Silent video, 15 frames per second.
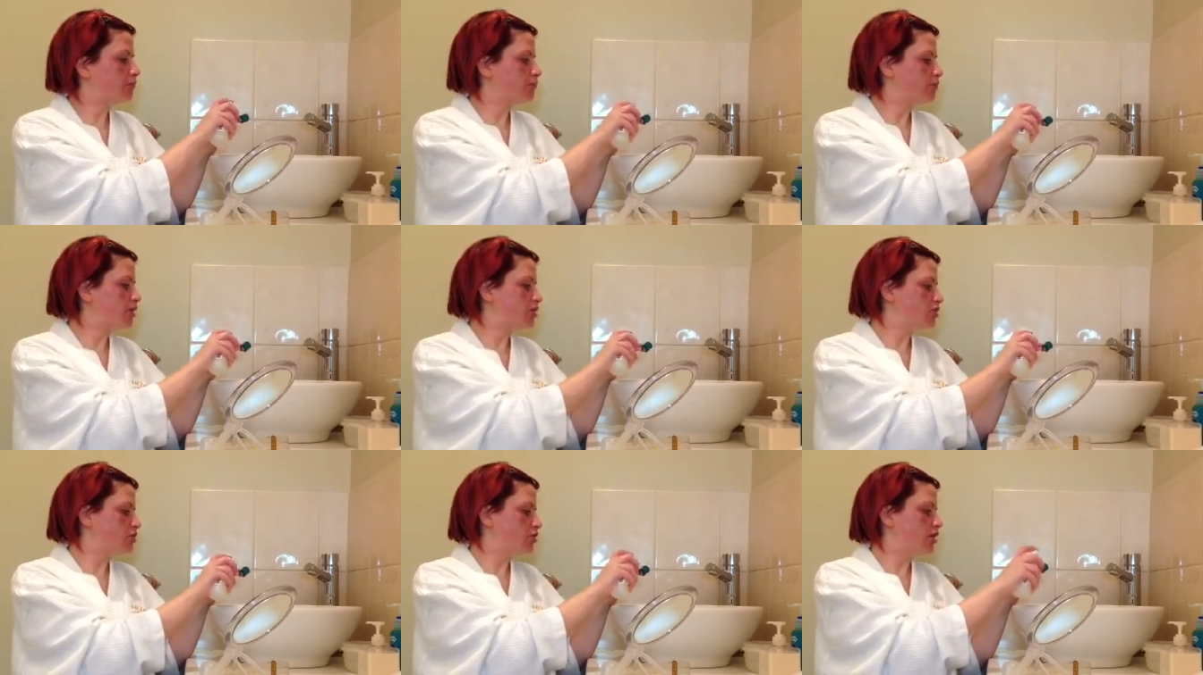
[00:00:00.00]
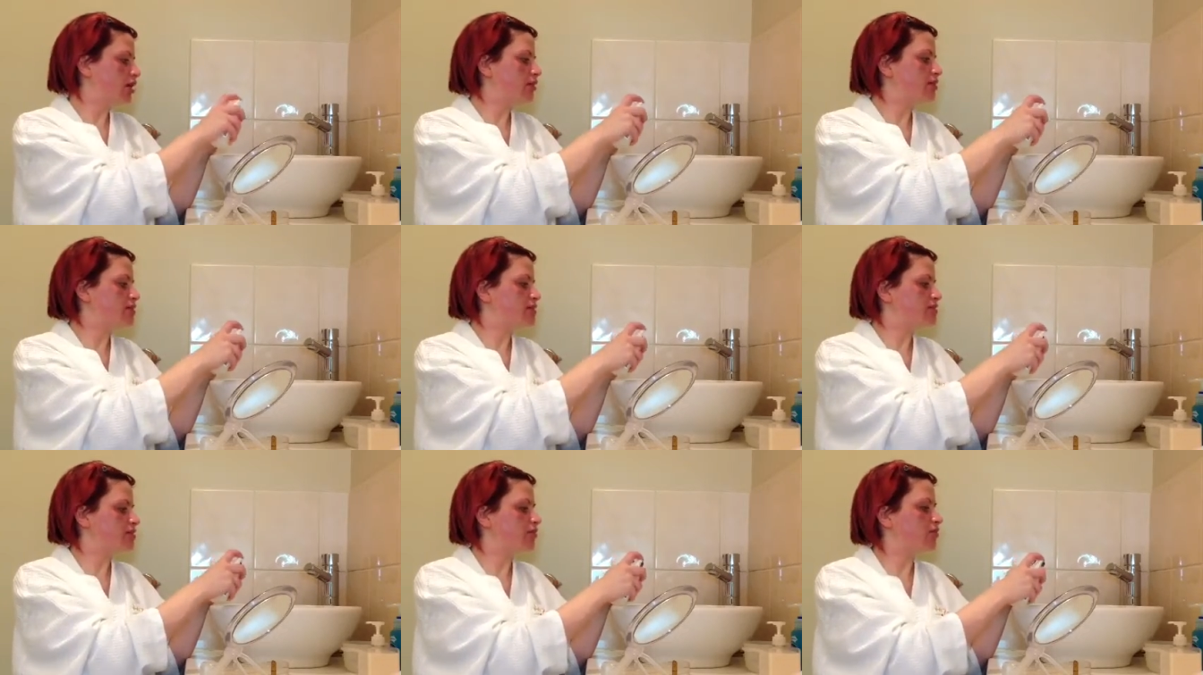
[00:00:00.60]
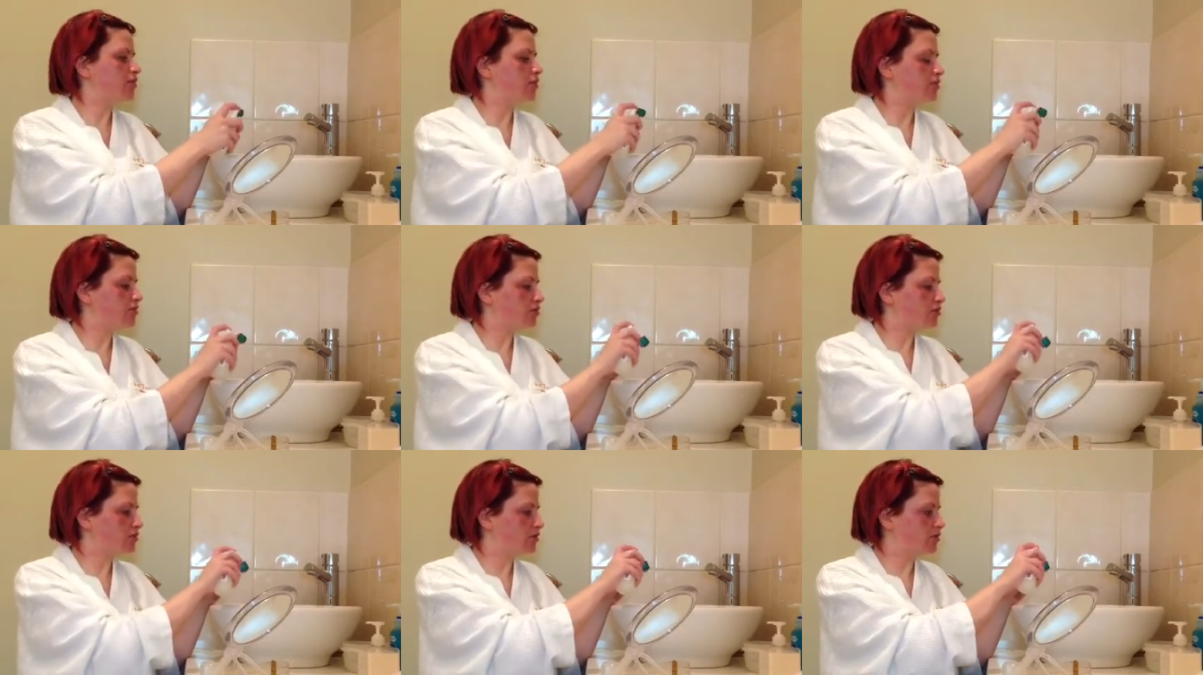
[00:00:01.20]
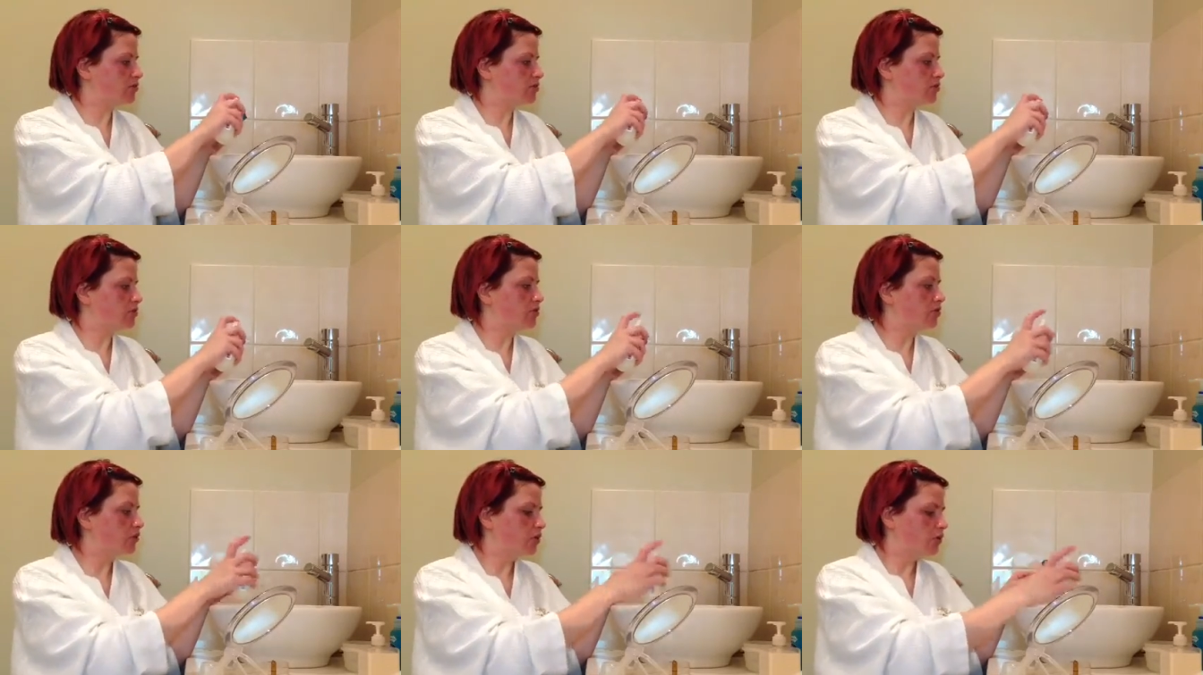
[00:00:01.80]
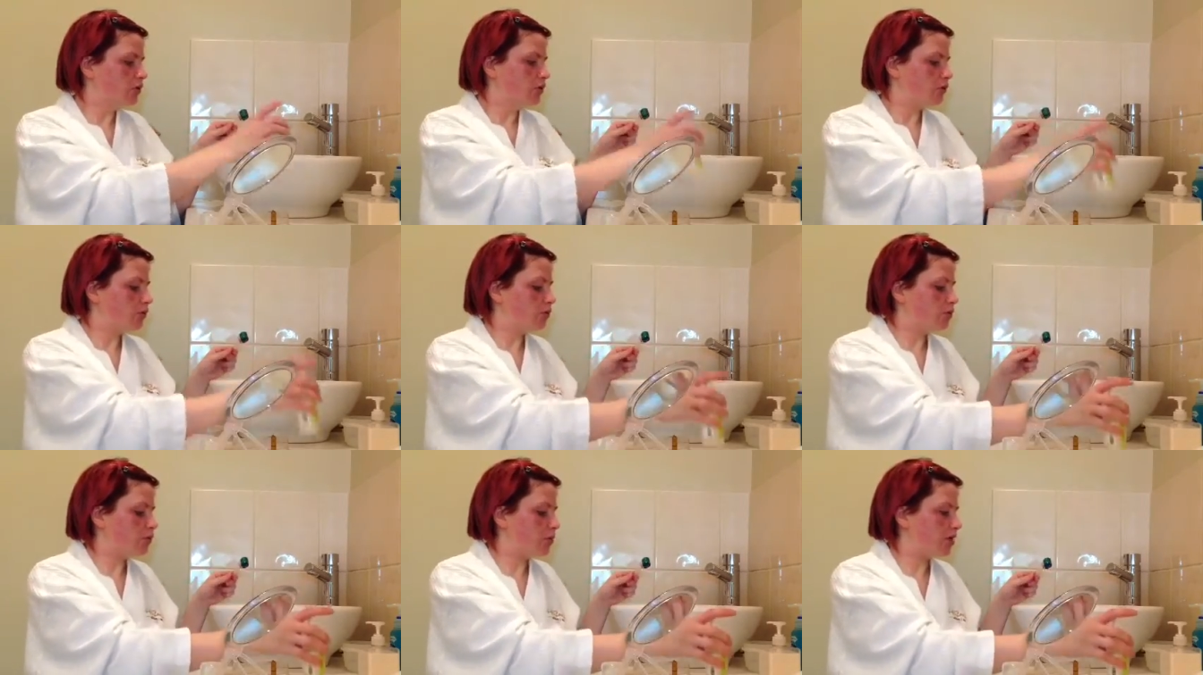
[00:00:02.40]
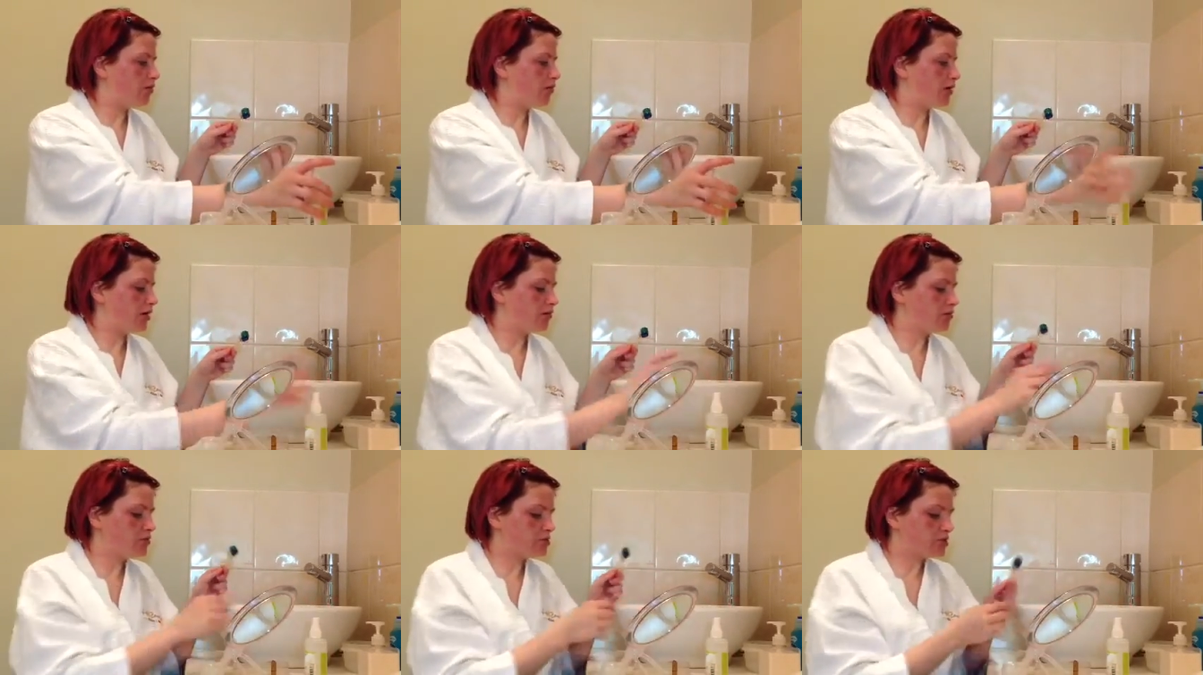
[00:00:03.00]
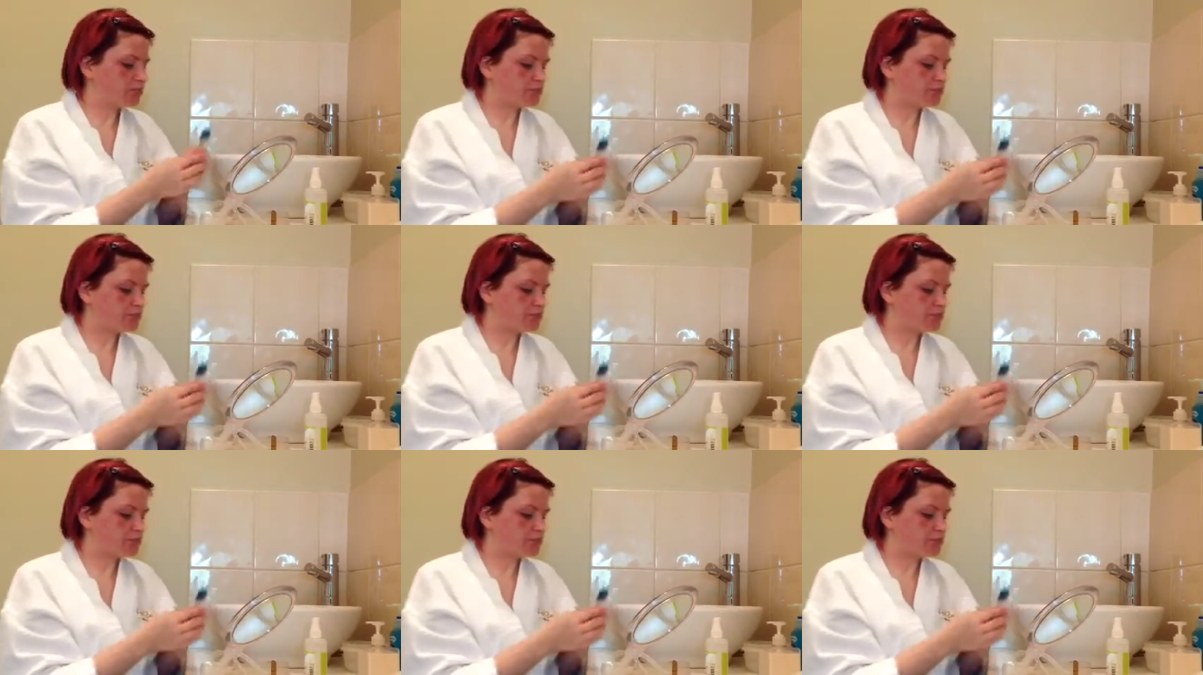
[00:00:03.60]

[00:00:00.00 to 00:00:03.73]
Make sure you get that sterilising solution all the way around.